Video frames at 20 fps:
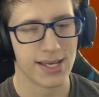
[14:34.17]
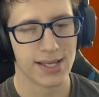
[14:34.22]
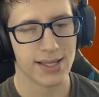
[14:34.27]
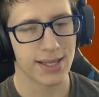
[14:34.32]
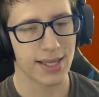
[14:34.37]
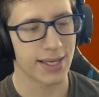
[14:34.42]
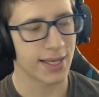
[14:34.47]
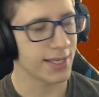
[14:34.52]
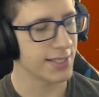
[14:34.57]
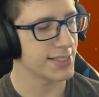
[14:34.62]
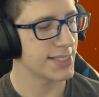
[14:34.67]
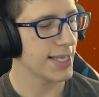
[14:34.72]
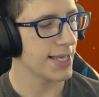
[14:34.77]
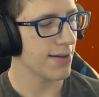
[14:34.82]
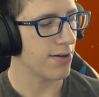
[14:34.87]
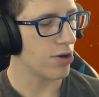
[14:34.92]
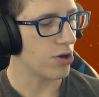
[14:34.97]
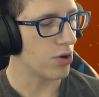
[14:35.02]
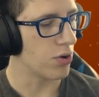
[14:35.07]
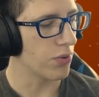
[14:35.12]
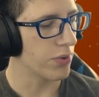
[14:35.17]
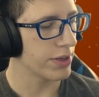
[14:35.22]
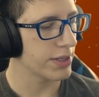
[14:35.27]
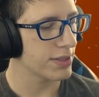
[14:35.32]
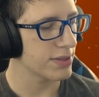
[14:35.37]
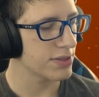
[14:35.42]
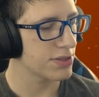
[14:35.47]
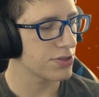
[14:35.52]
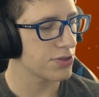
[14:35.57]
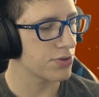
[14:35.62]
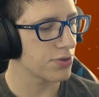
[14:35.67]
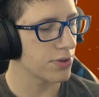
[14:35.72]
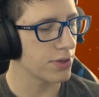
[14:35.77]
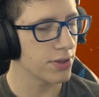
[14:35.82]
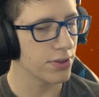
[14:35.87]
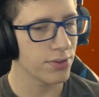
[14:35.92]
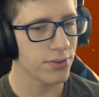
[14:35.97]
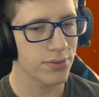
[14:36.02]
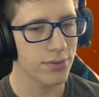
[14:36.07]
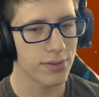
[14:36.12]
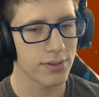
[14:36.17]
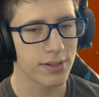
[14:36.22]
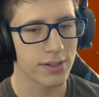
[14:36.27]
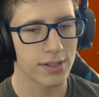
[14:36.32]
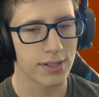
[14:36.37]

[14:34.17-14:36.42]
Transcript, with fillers: Like, is that always true?